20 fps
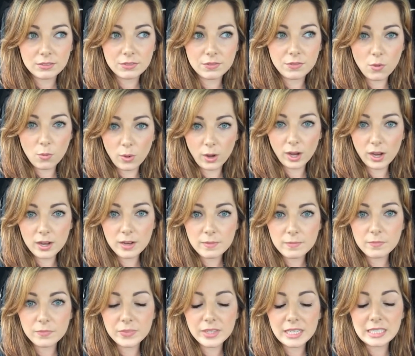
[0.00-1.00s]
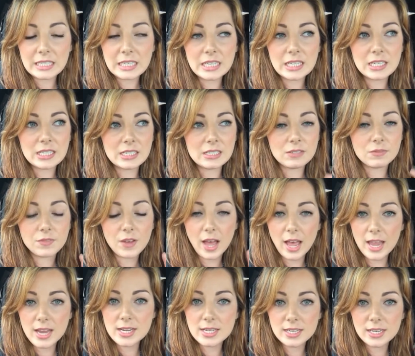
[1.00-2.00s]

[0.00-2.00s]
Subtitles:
4, and he's fine.